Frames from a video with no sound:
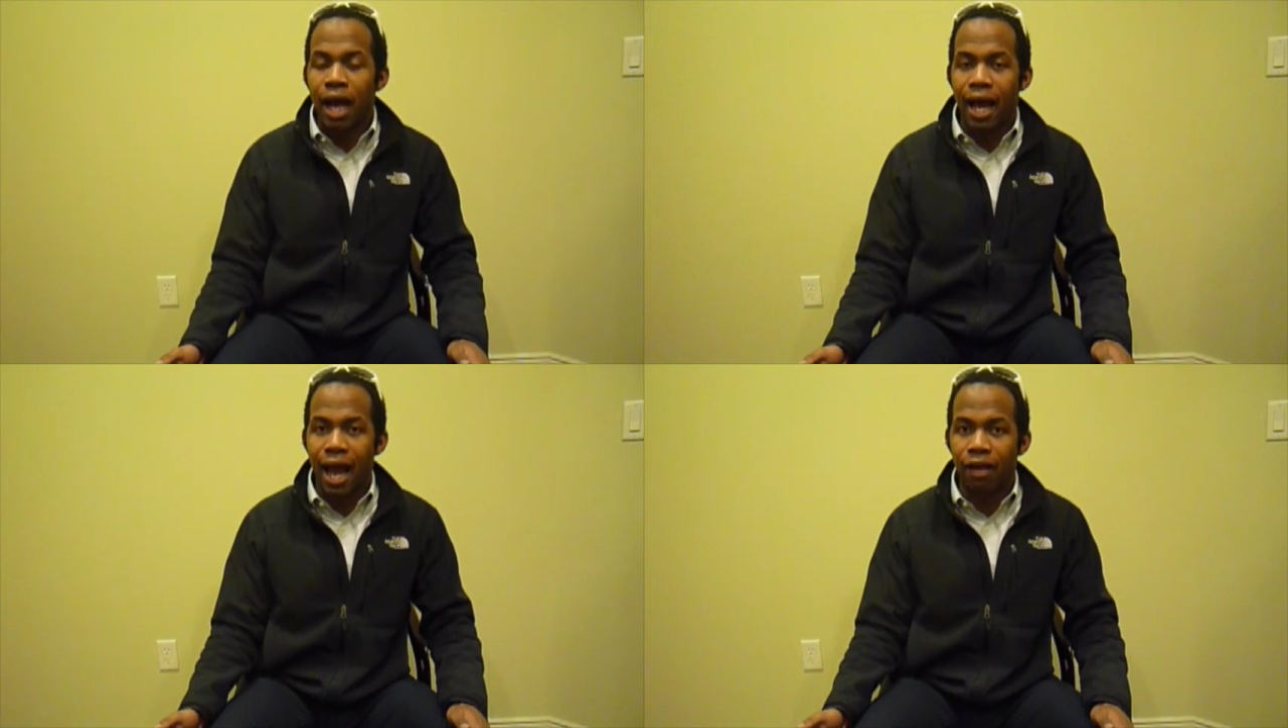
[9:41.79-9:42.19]

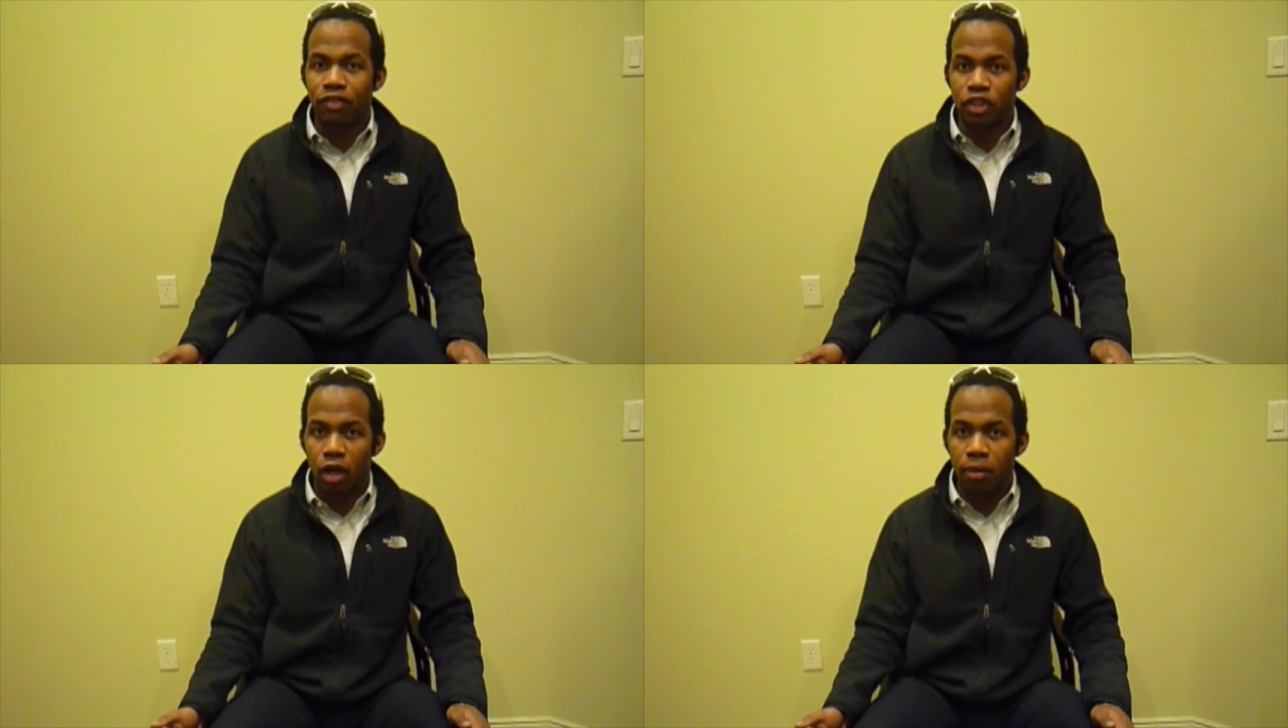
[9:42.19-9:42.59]
I
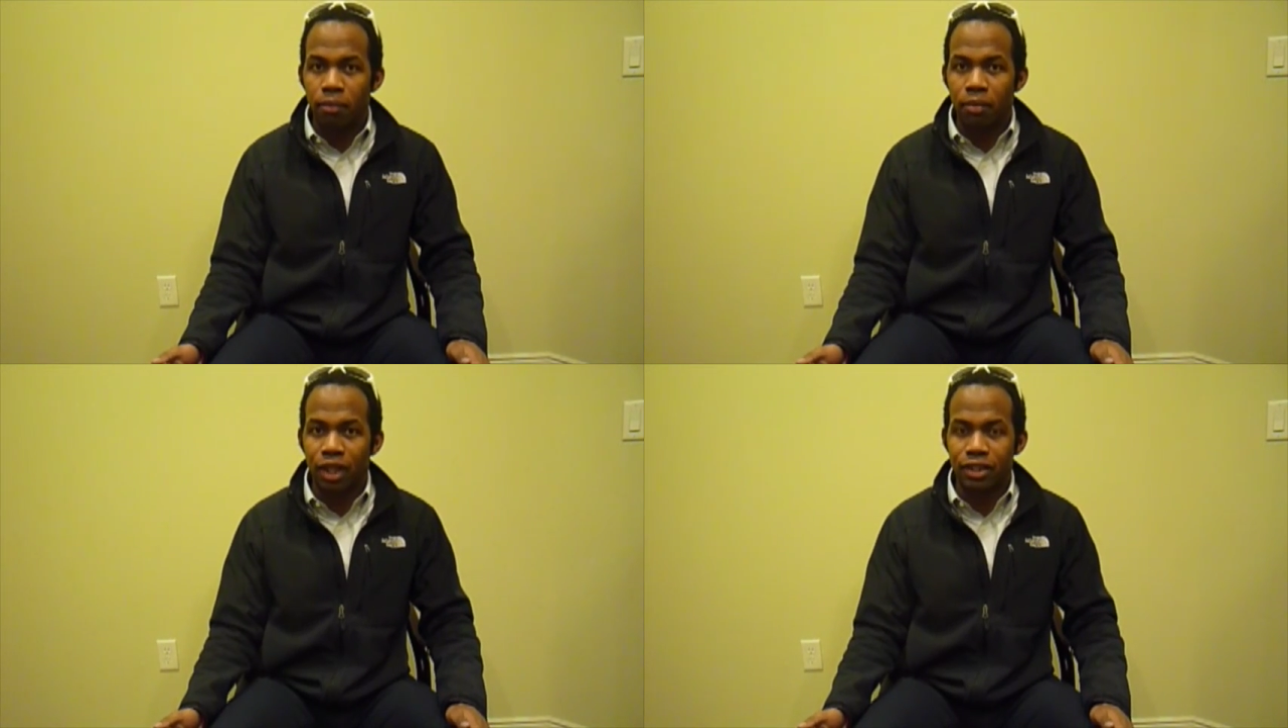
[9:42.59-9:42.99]
have
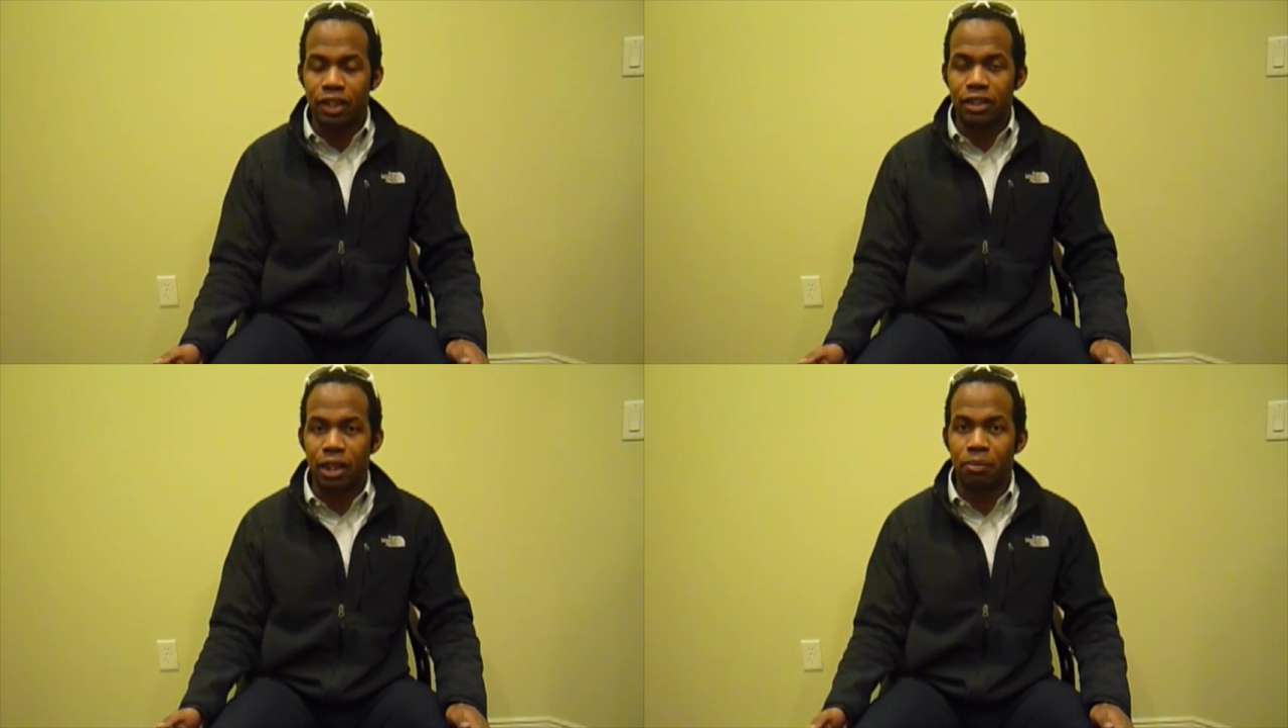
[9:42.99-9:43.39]
some
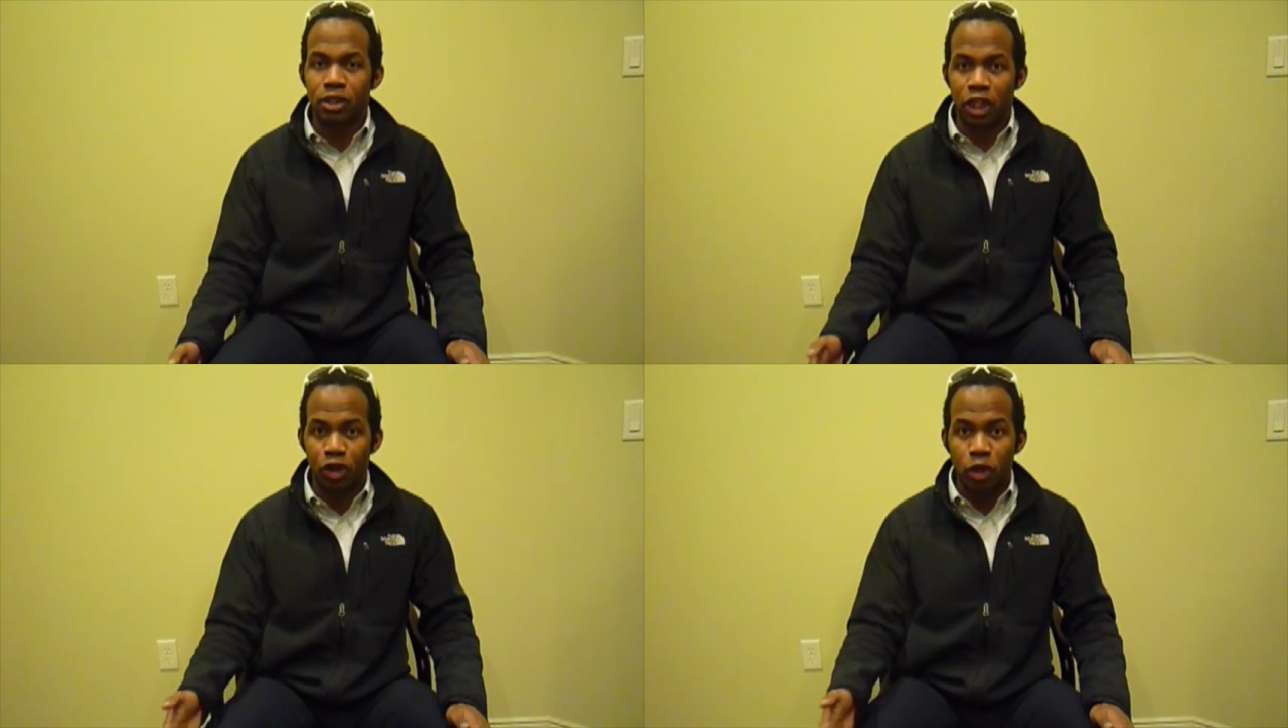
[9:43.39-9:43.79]
lessons that I'm
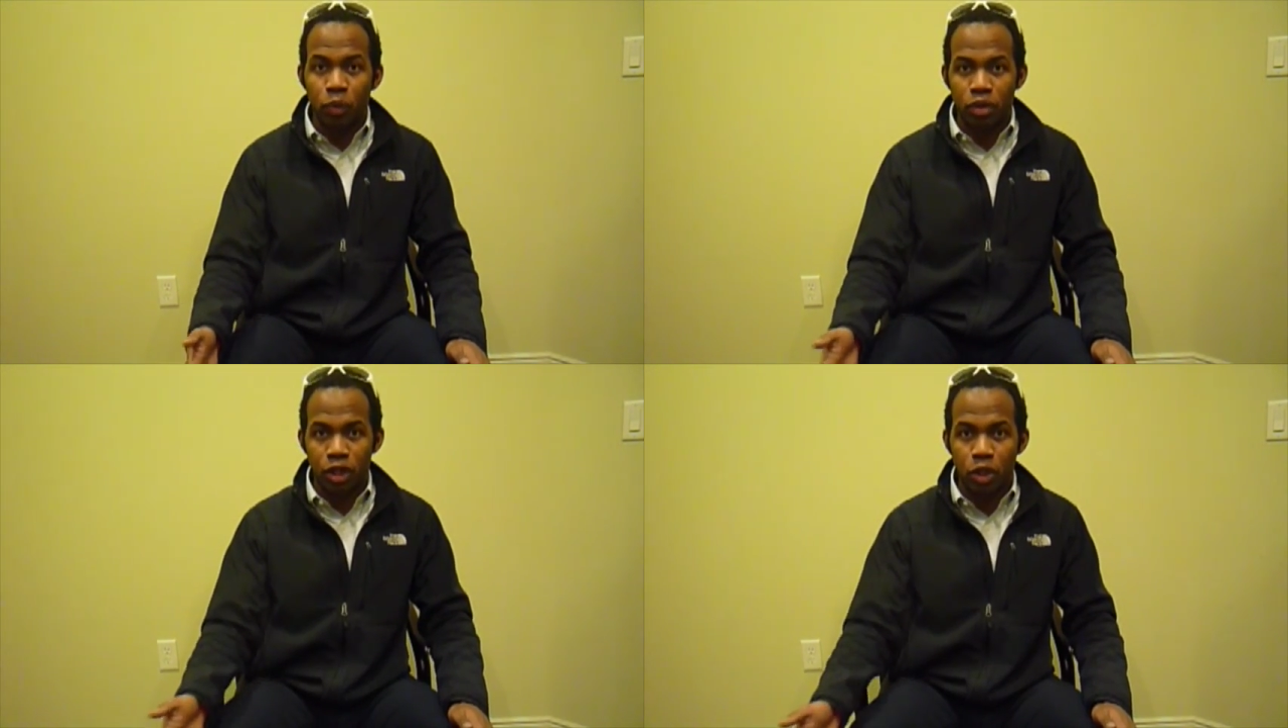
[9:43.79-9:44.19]

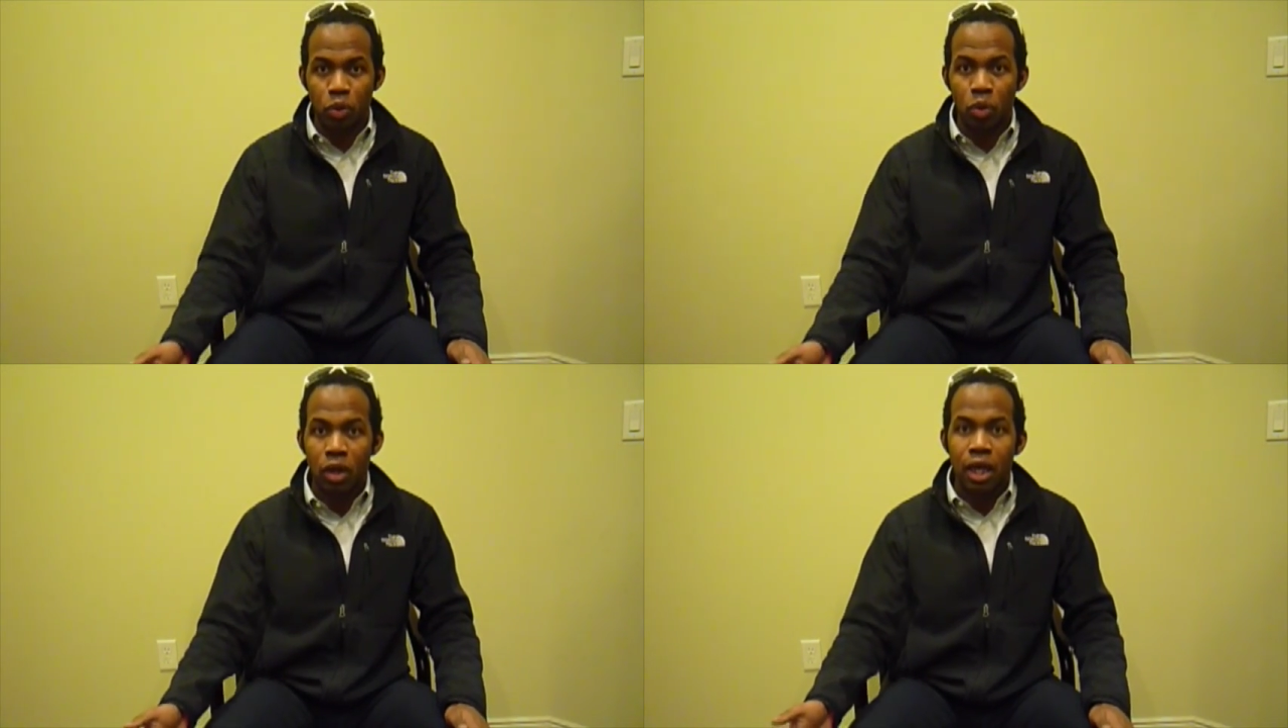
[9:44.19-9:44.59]
sharing with
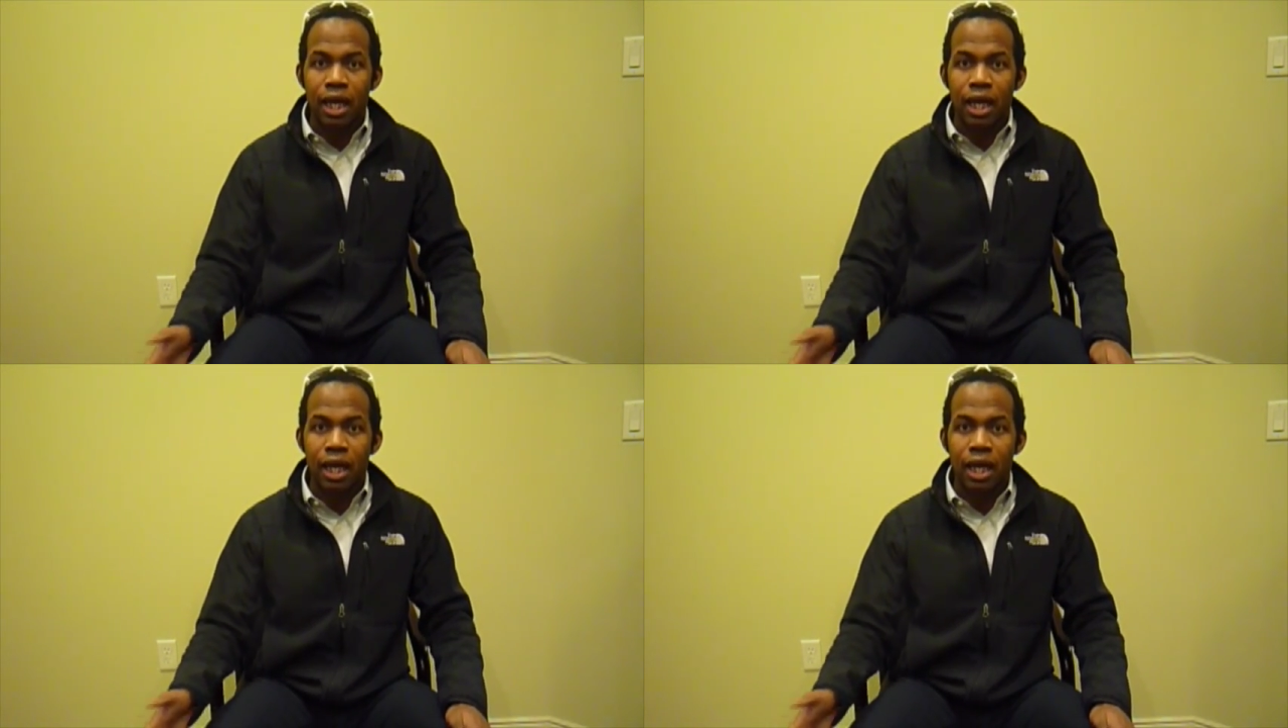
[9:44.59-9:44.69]
you,